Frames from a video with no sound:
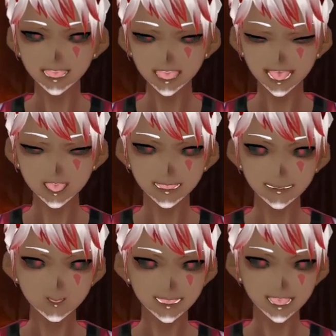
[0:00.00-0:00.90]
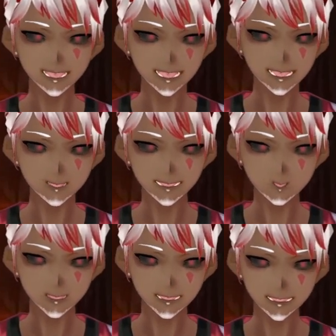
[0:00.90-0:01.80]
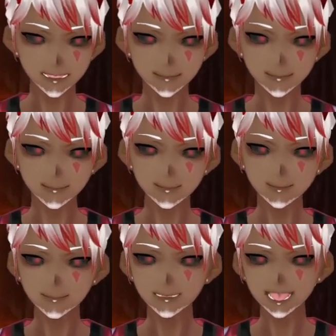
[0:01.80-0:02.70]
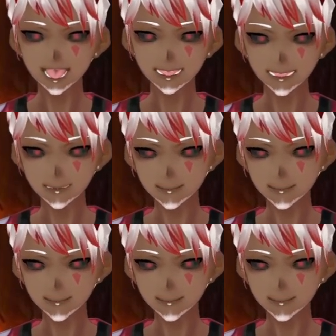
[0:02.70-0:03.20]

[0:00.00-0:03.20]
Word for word: I've always wanted to be a YouTuber, but